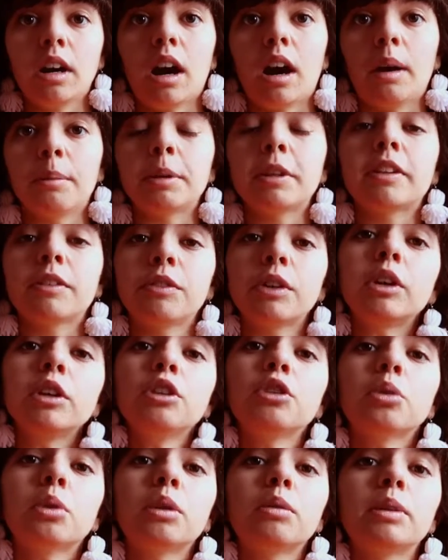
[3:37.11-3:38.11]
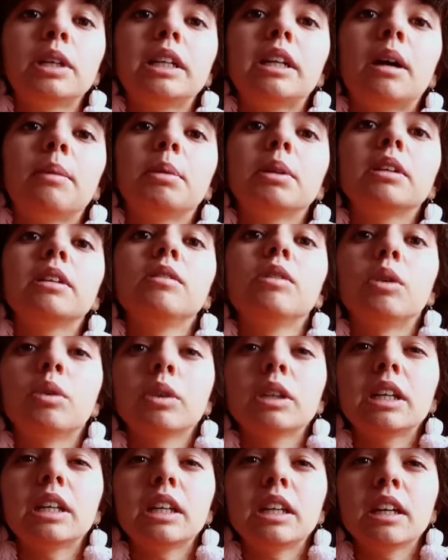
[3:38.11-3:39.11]
It's a very short read, I believe
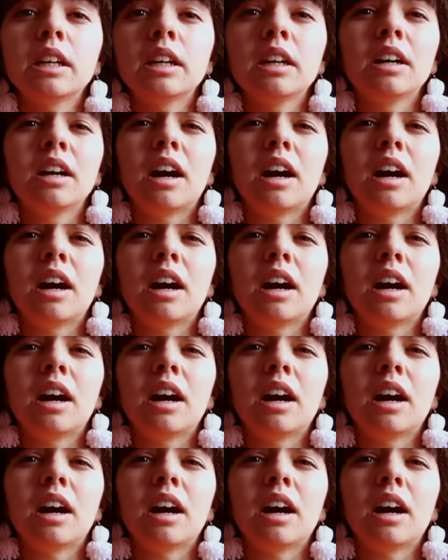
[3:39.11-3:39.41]
only